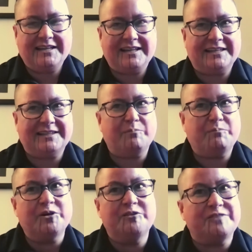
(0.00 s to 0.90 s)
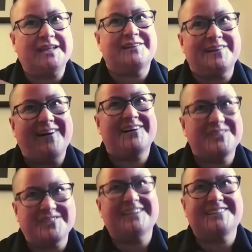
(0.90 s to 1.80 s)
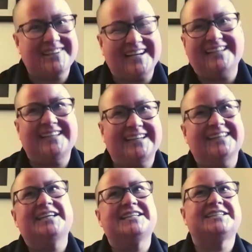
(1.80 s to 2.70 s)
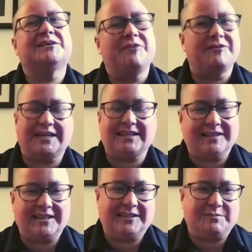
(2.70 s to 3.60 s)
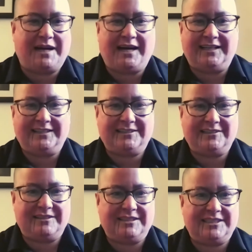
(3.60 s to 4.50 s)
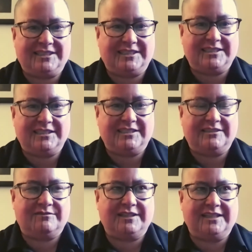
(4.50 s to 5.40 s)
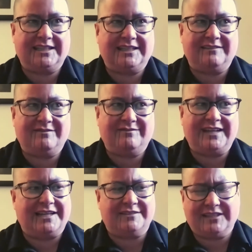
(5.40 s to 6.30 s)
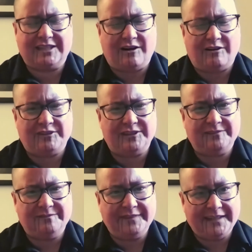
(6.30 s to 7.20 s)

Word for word: like they'll prove that they're not on drugs or anything and they still won't get their kids back. So it's just it's really yeah, it's really awful.